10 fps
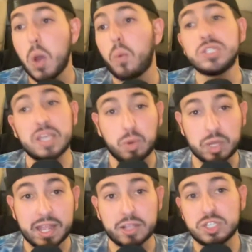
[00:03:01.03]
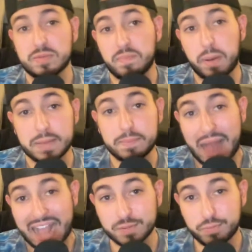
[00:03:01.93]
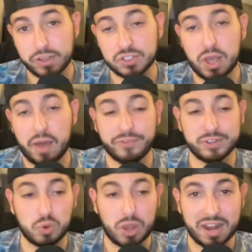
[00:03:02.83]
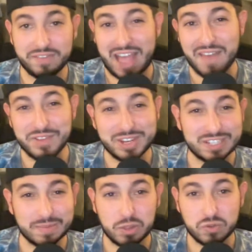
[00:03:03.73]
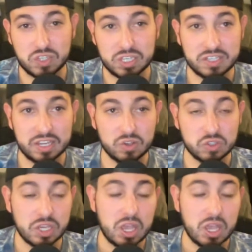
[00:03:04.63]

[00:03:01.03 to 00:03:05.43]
Was able to catch some of Buddy Black's press conference. We'll kind of dive into some of those details